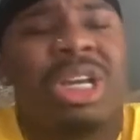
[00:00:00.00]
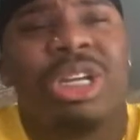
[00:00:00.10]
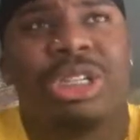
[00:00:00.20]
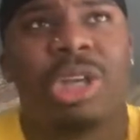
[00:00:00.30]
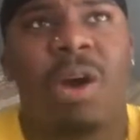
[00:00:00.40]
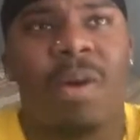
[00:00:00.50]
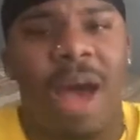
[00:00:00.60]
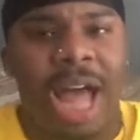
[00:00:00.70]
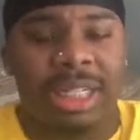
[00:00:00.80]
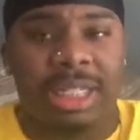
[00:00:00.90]
So
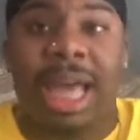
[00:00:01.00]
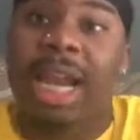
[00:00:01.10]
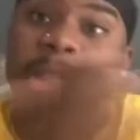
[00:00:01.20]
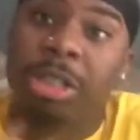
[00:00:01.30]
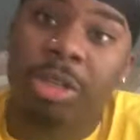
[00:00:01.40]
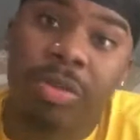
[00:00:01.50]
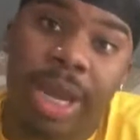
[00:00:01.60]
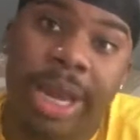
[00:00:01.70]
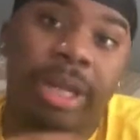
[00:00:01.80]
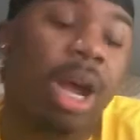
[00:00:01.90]
I decided to do
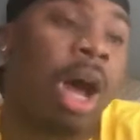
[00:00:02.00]
that.